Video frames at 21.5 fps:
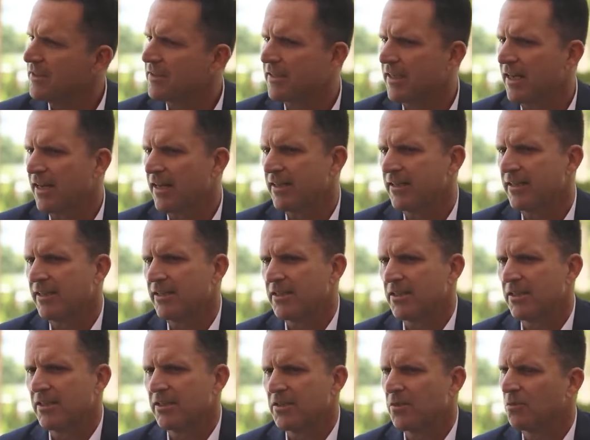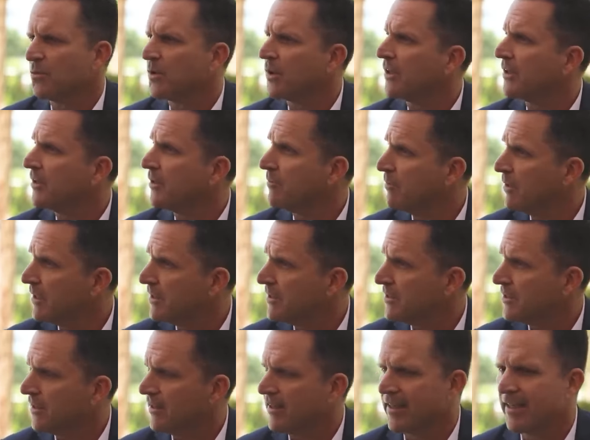This guy is, is a really good
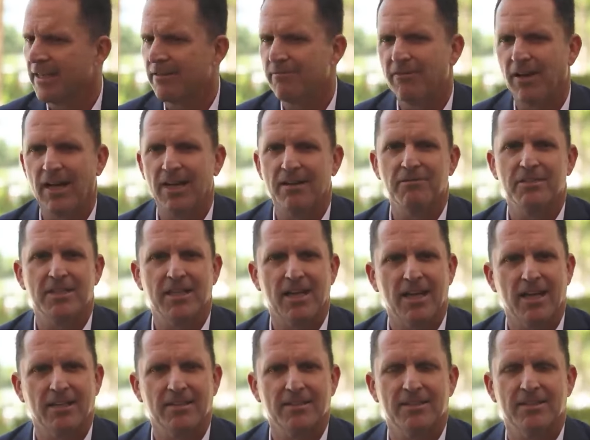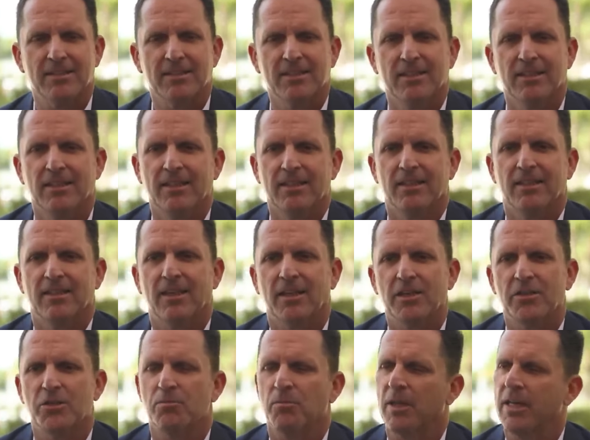blitzer. I think he had five sacks.
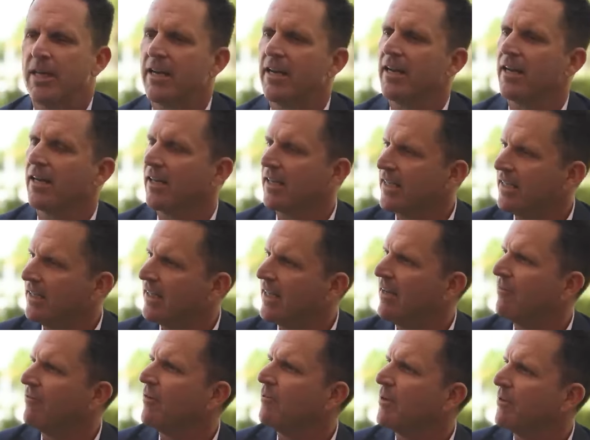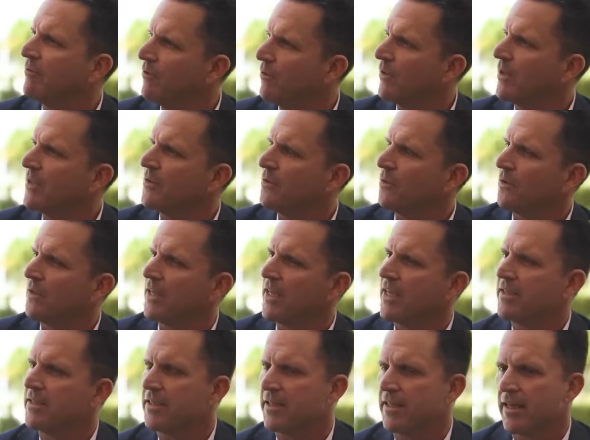Thought he was playing at an elite level before he tore
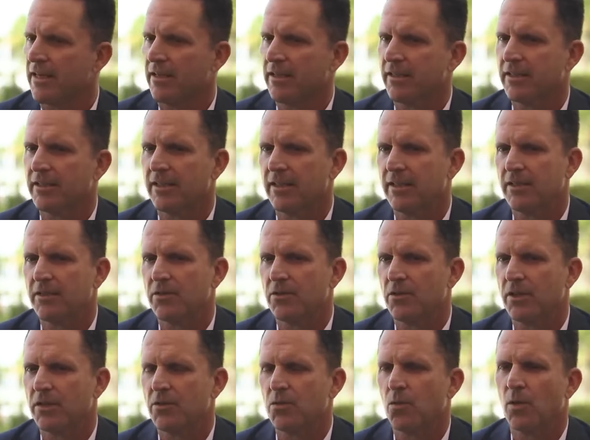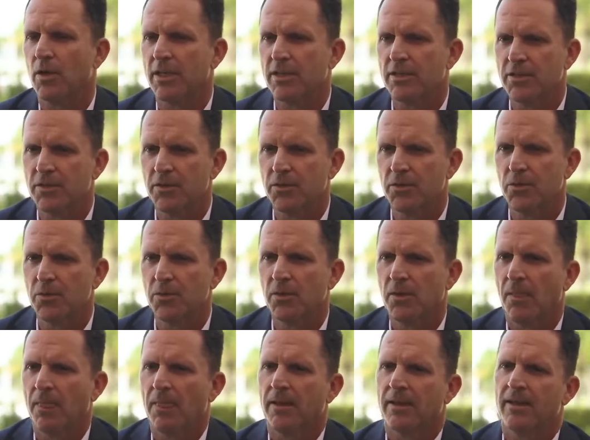the ACL in, in, in 22.
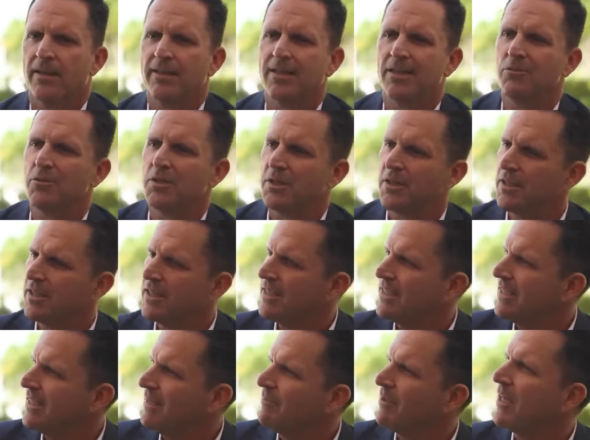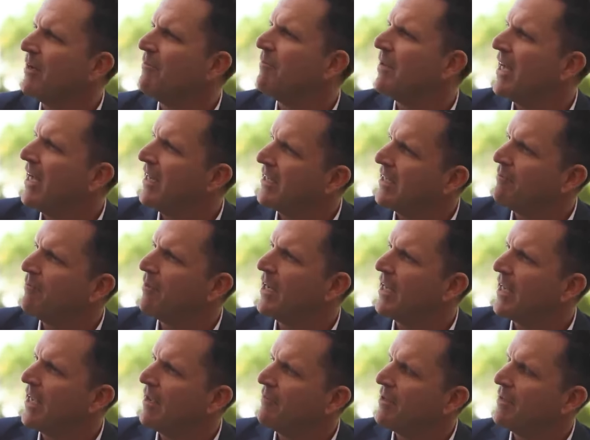And then it was good to see him come back in
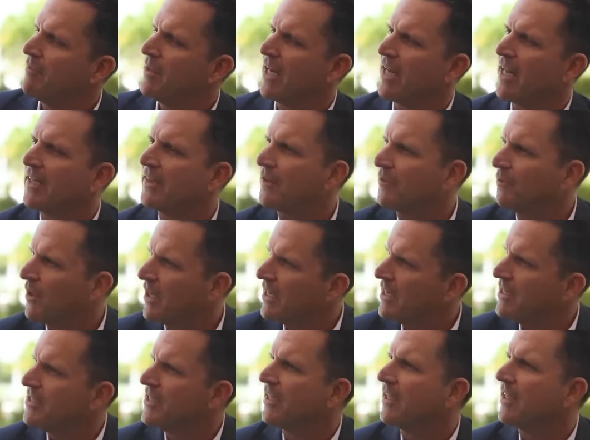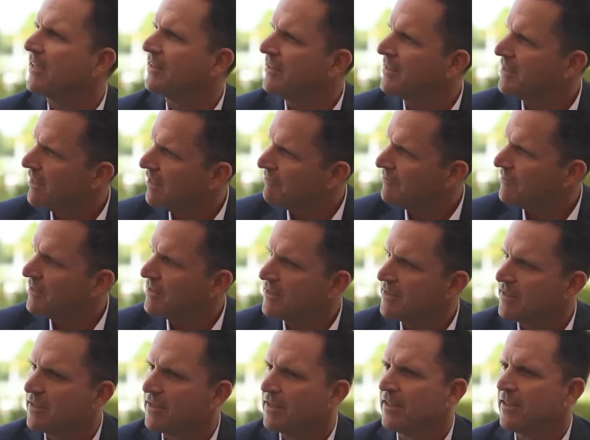Miami. But I like the range. I like the
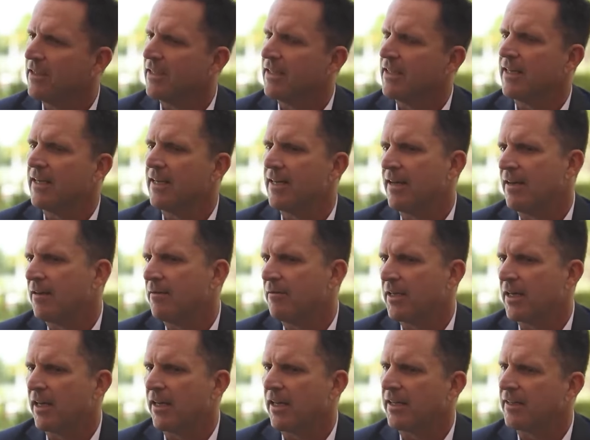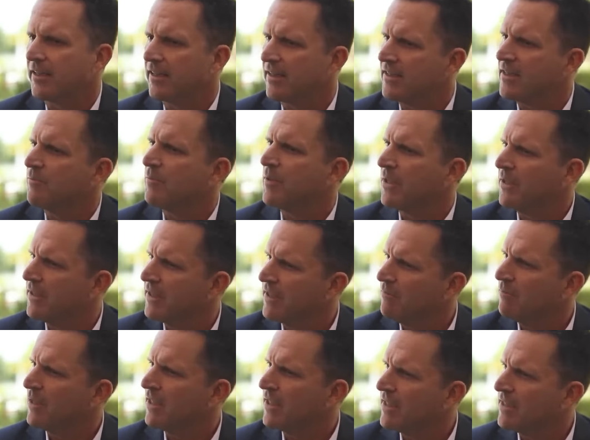toughness, uh, and I like his
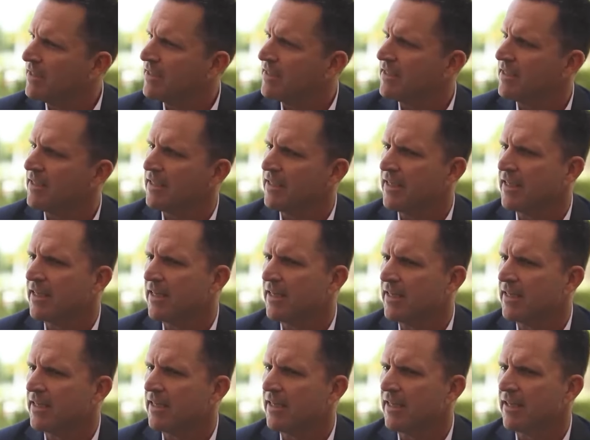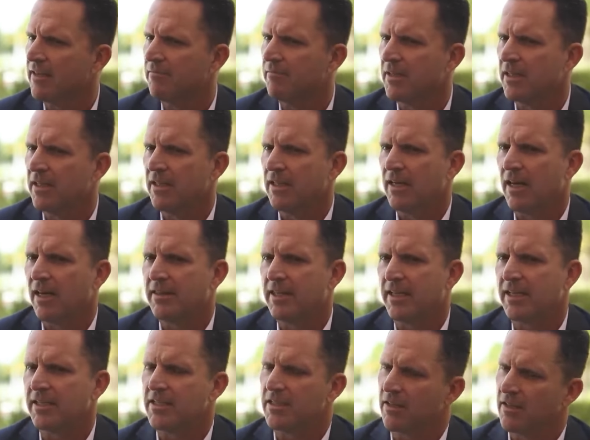ability to blitz and. and uh, I
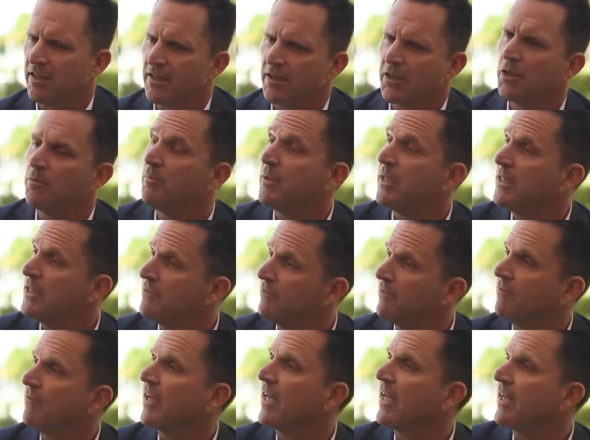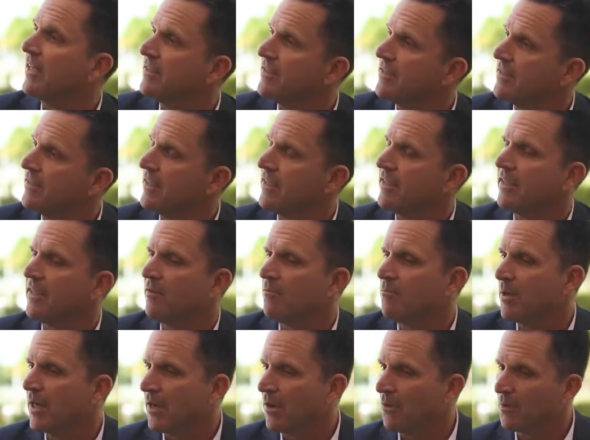think it's a, a, good piece for Vance, and
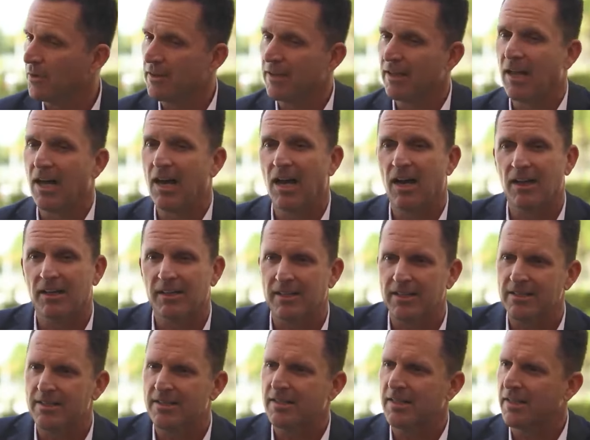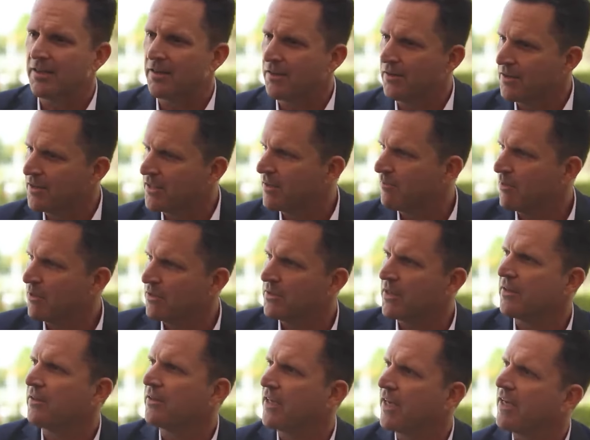he'll pair with Locke and Skinner and some of
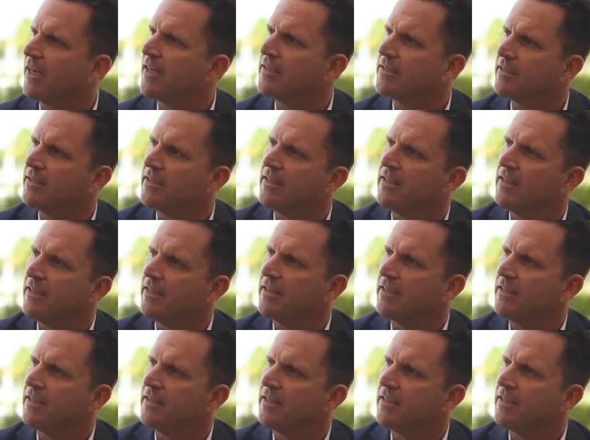those other guys.